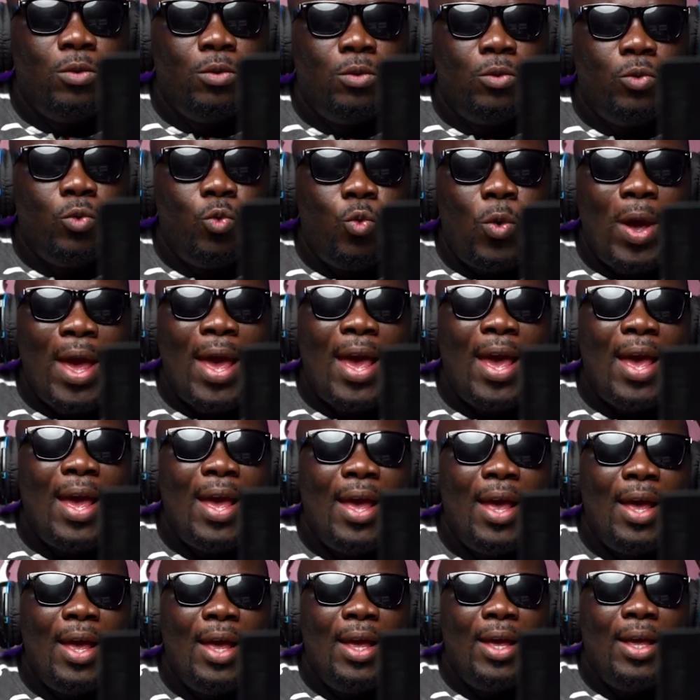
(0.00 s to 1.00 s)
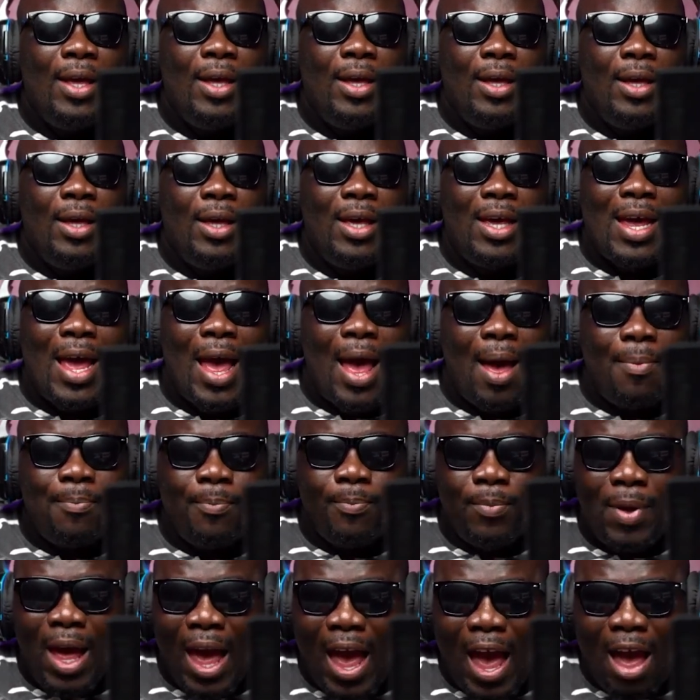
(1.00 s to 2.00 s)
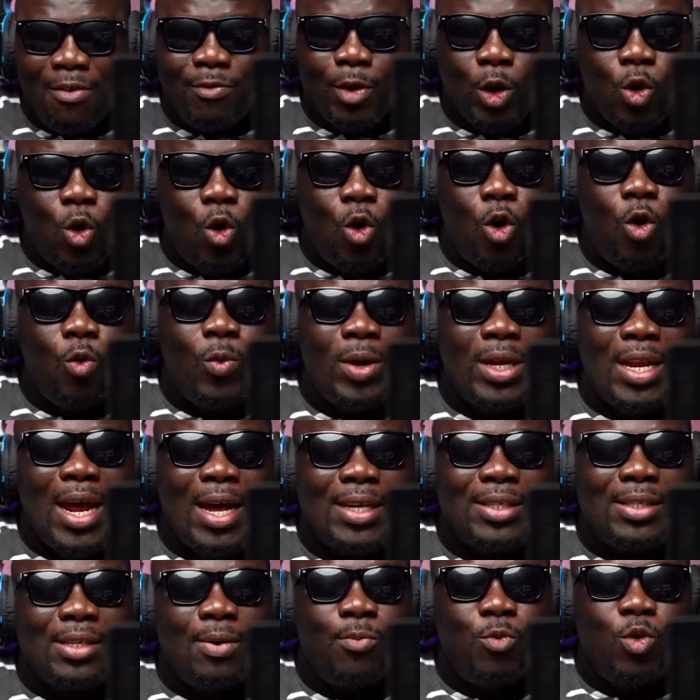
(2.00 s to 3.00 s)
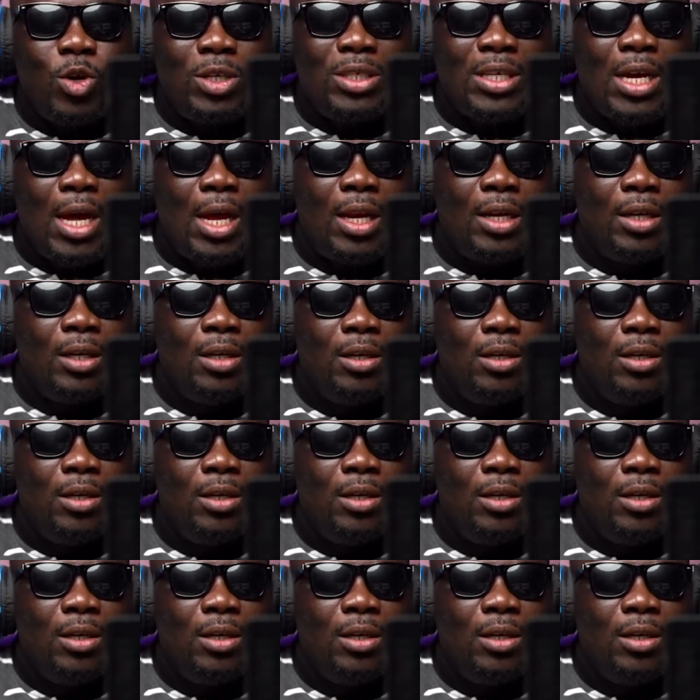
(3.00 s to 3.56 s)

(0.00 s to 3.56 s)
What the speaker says: Where he come have a call with Asamoah Gyan,